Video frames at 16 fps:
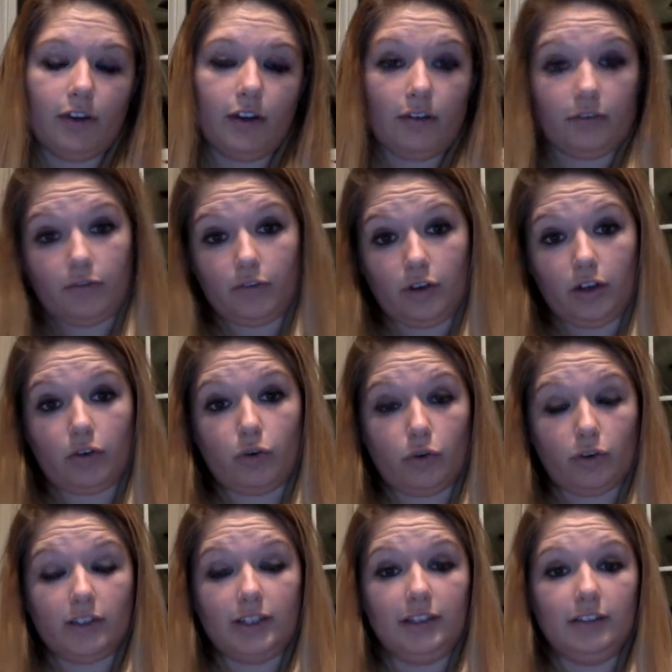of a
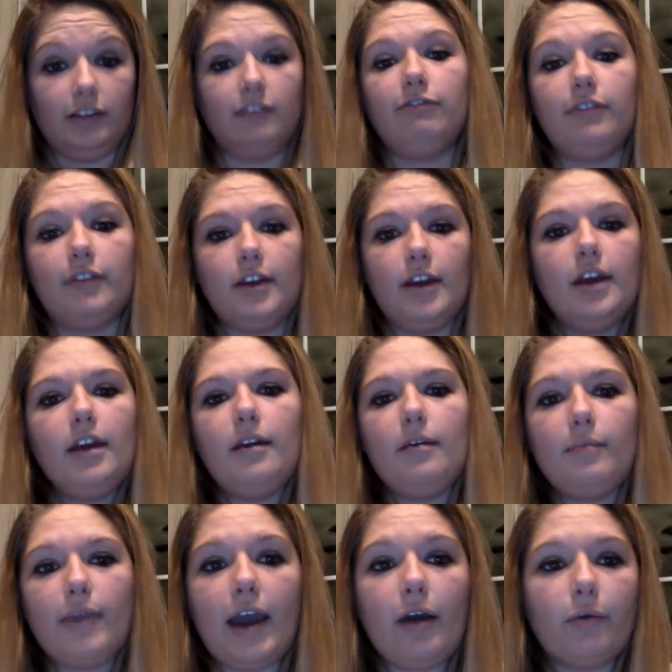cohesive
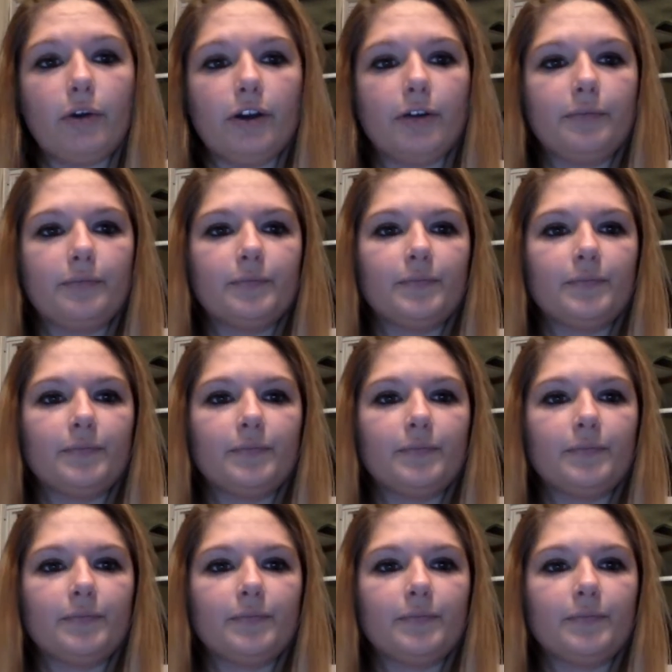power.